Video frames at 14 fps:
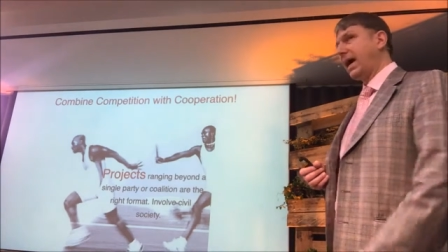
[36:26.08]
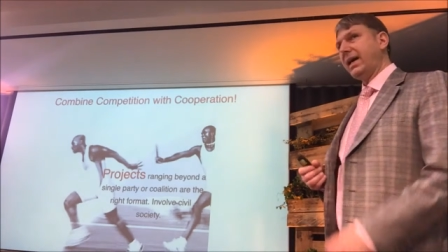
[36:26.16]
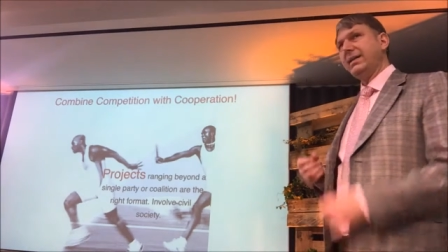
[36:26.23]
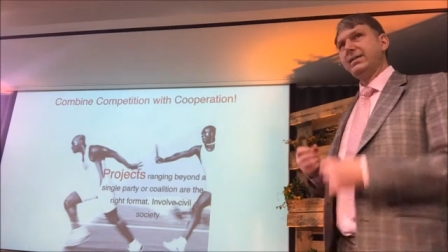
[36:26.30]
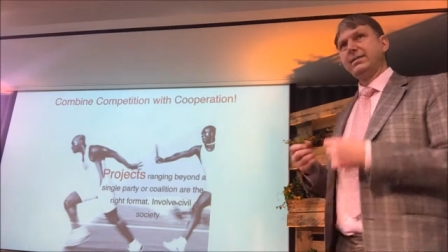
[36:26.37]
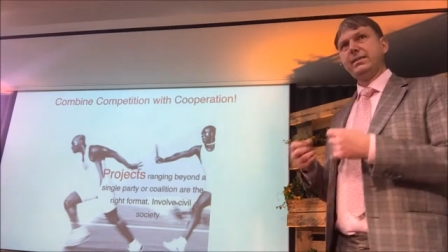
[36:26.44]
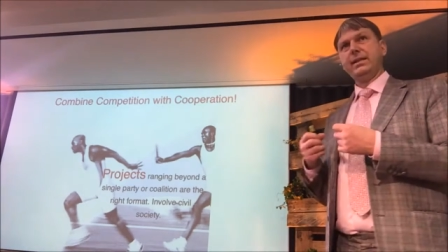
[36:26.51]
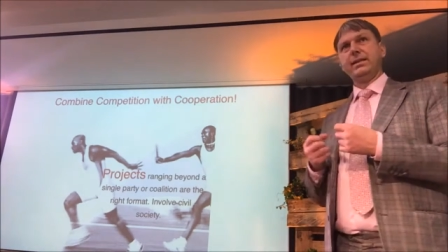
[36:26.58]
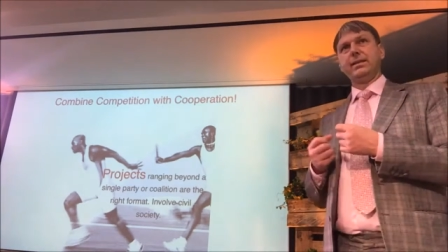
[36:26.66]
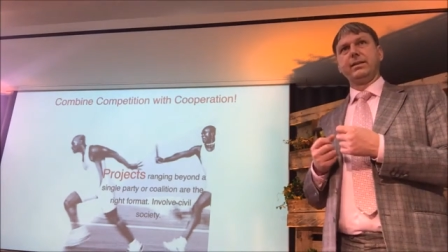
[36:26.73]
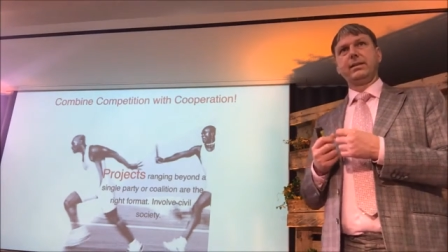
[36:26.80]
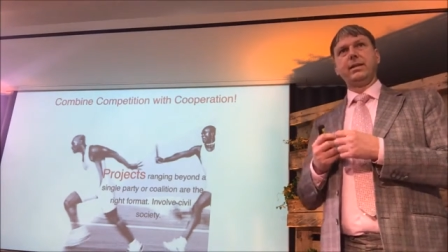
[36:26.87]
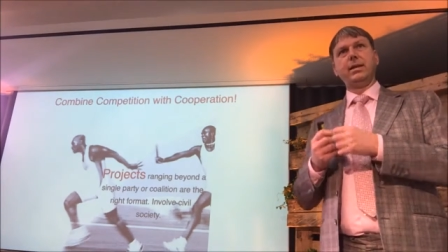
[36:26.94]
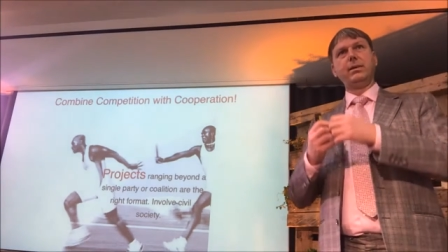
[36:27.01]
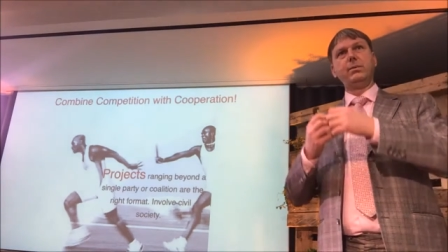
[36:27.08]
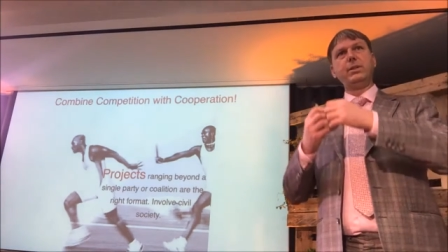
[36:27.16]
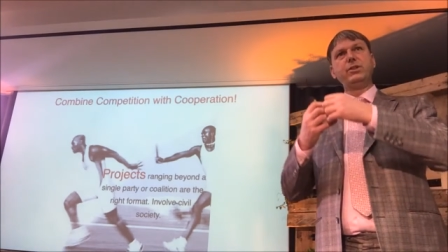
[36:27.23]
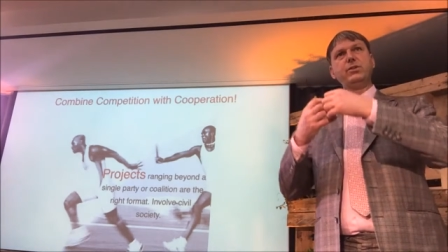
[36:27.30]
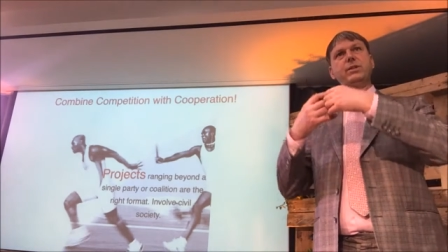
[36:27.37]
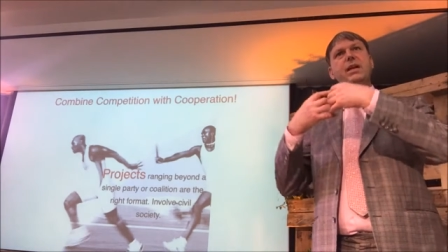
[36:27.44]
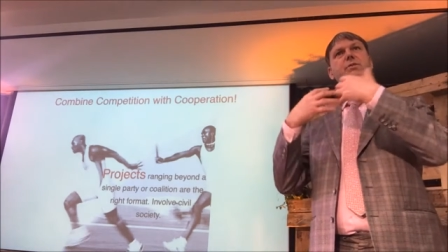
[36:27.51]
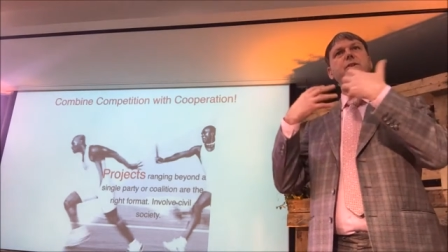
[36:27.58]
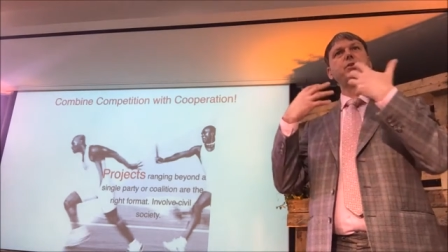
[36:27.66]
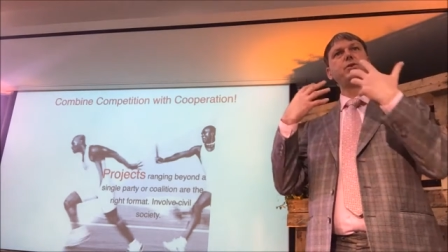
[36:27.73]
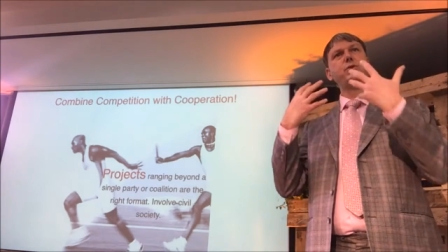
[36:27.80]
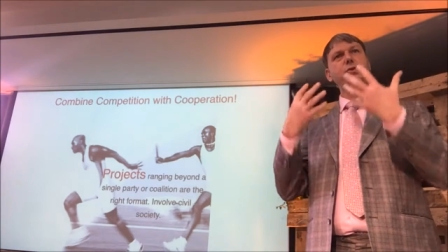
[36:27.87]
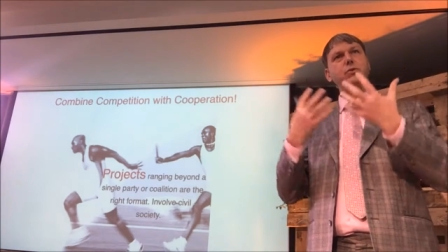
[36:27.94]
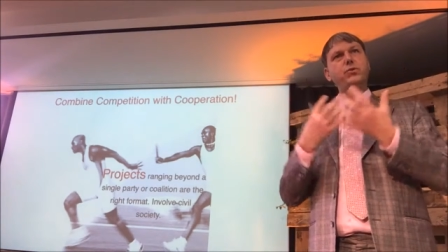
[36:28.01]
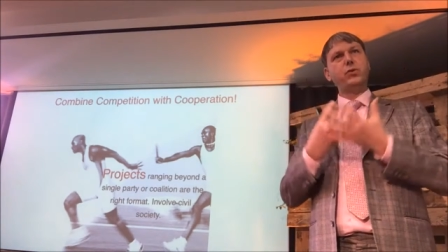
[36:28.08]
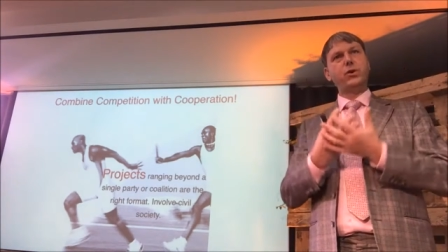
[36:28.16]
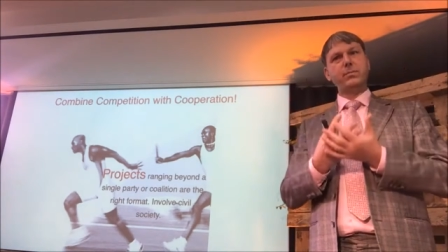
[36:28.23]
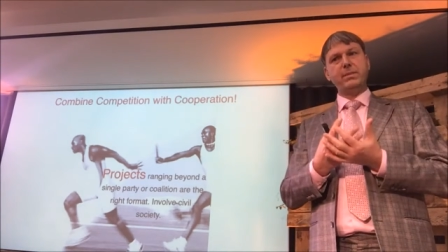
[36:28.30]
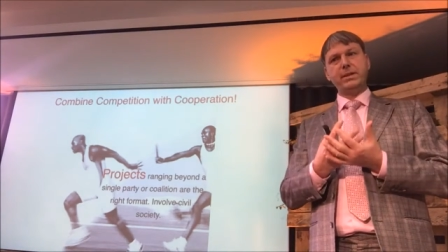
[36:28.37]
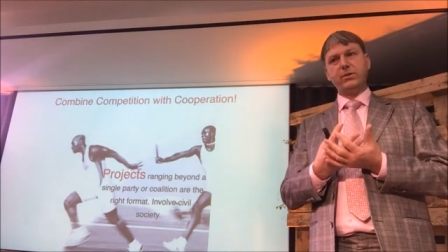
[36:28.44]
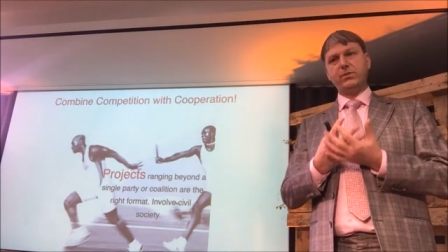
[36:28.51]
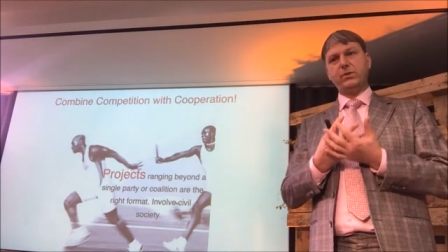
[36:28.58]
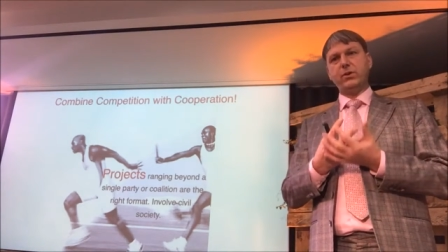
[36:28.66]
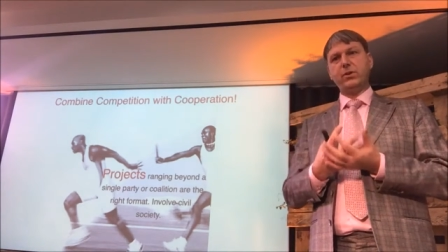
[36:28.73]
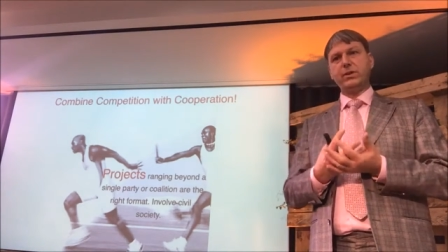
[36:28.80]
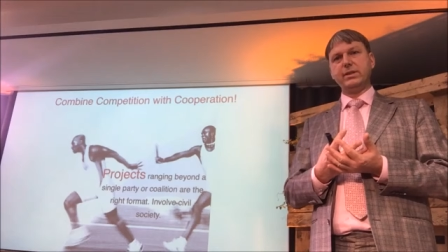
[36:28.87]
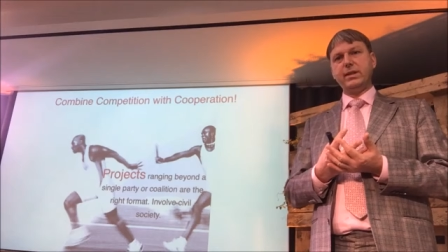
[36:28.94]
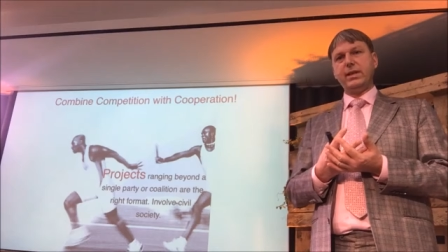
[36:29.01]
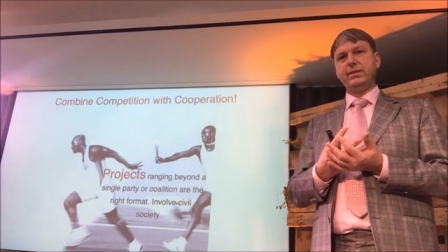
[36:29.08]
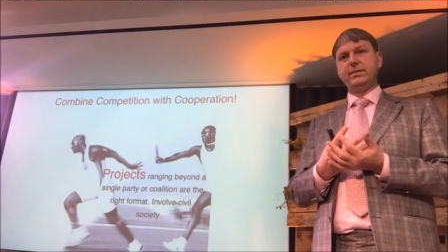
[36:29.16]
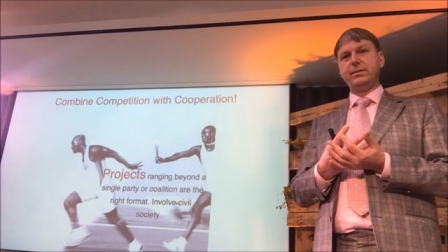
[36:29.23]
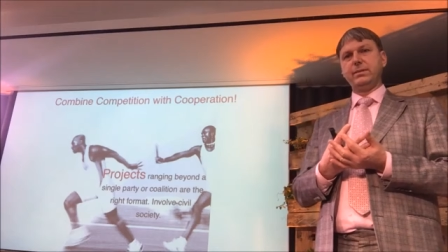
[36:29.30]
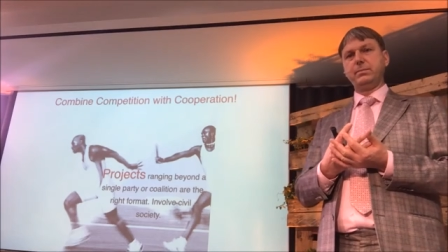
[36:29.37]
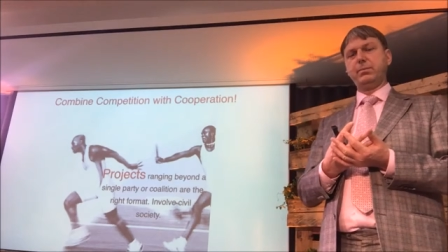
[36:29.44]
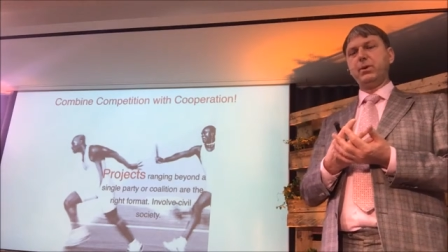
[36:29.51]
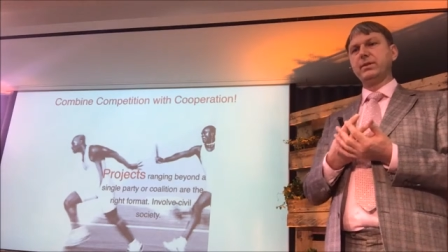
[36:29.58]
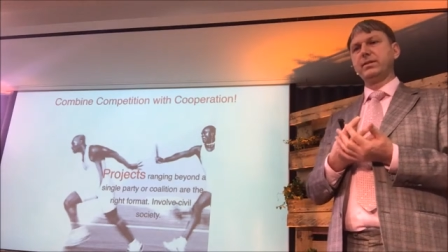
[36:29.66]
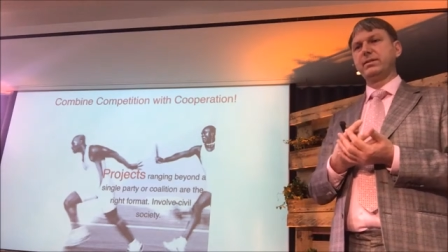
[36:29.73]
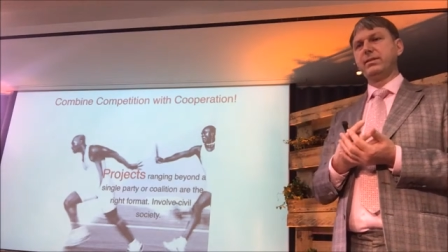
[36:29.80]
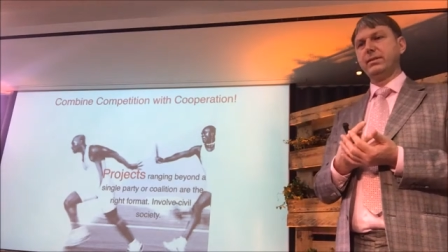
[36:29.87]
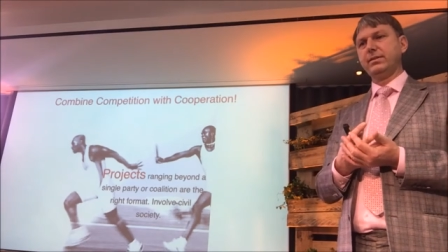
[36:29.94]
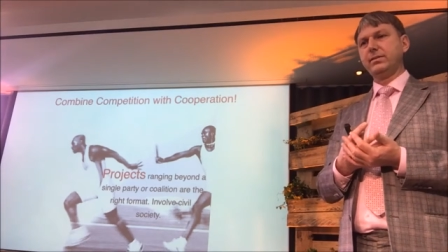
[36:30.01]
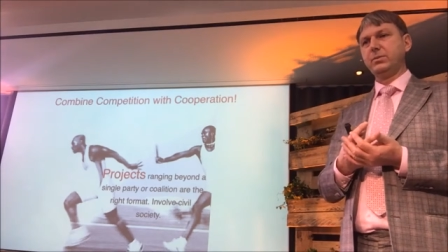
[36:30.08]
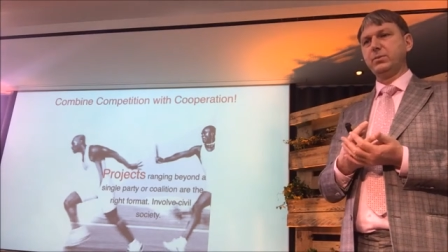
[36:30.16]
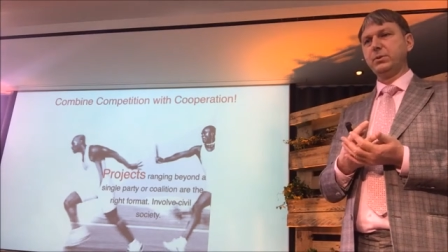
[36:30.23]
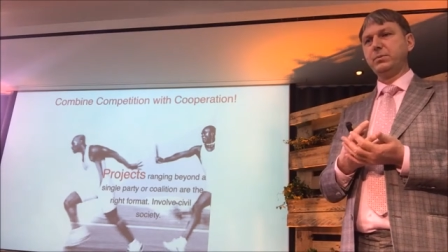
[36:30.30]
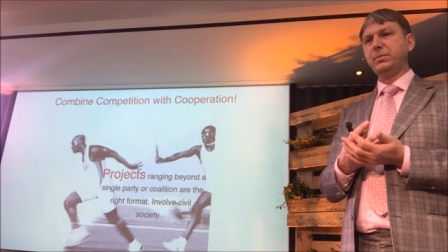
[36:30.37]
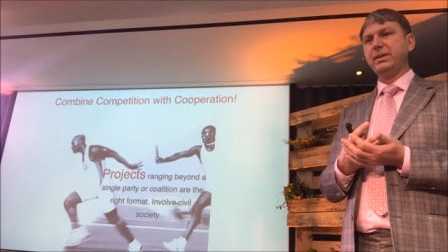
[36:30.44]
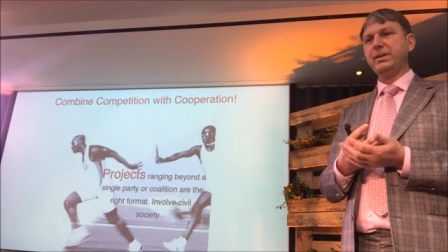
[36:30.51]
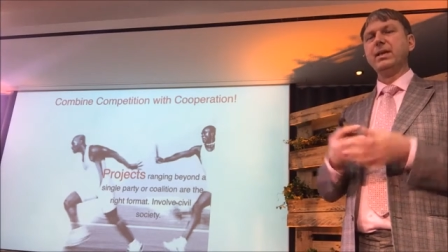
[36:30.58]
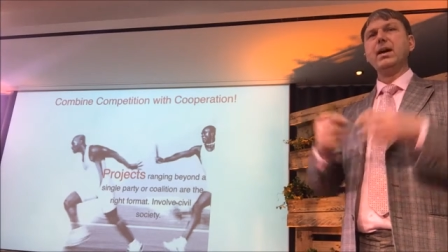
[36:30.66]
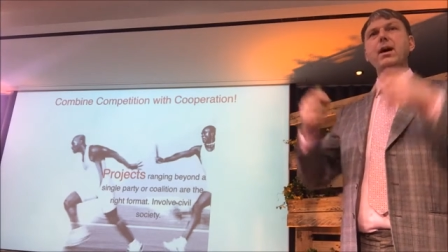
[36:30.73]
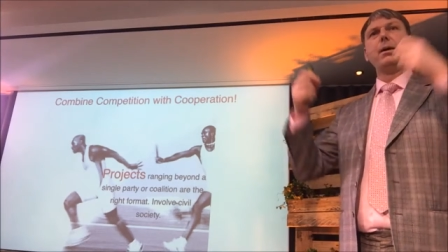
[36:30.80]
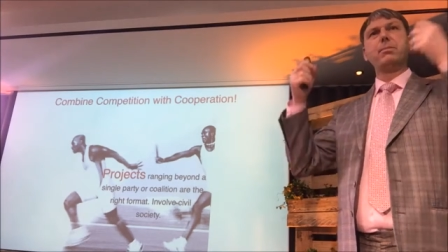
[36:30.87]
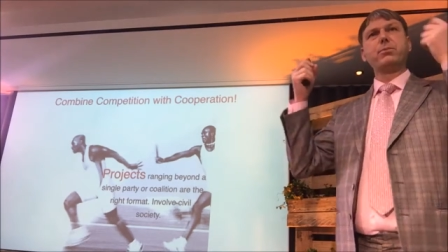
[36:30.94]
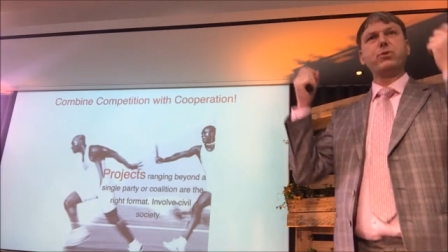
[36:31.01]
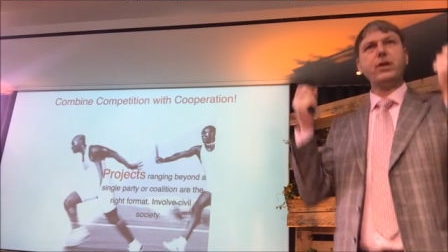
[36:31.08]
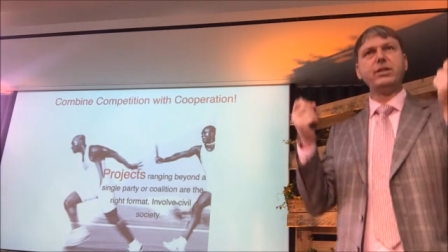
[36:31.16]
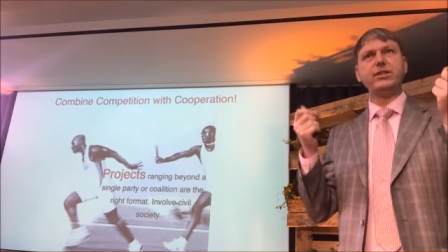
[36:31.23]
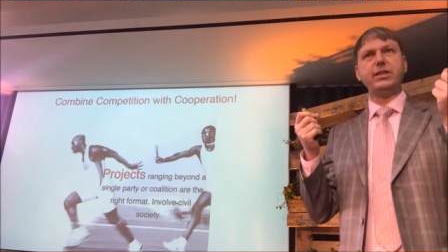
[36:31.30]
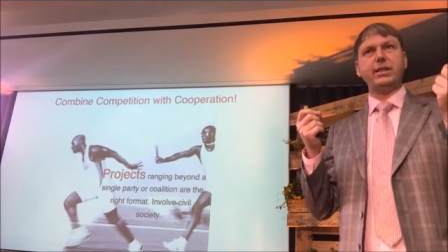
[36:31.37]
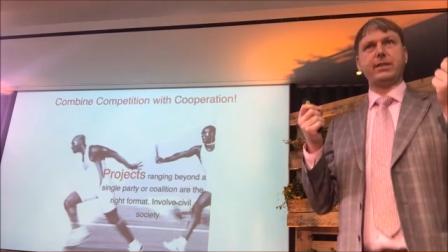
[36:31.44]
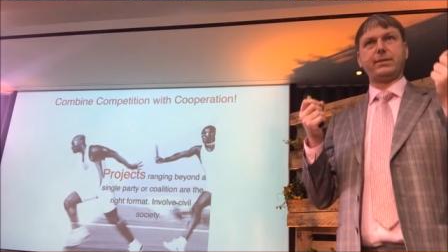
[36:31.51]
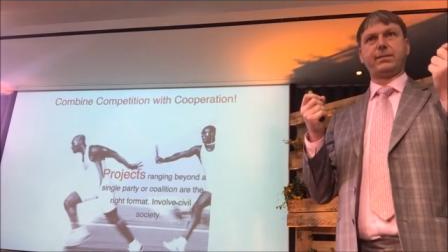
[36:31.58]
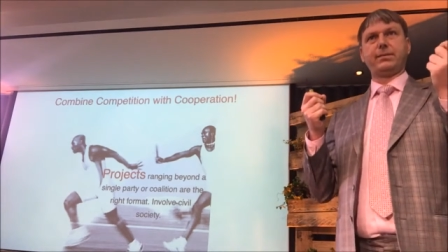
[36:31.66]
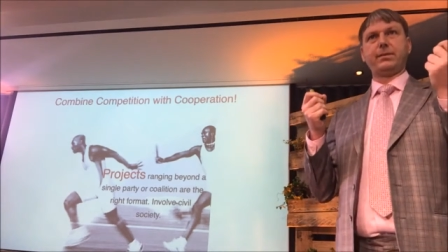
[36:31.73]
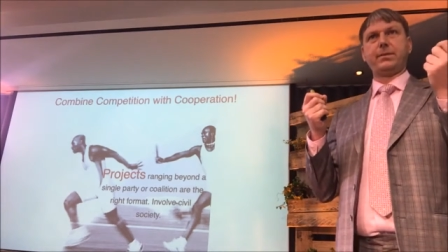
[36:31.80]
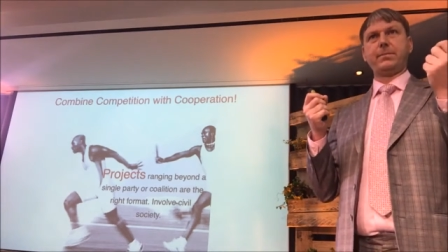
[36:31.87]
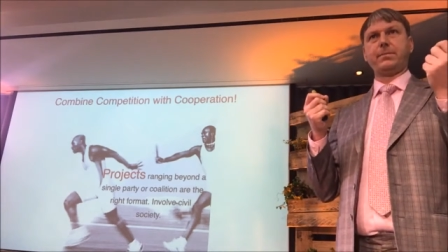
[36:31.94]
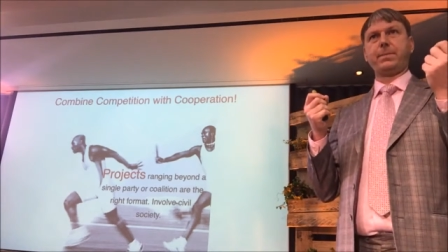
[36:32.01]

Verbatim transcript: I think we should have a new format of organizing policies would be projects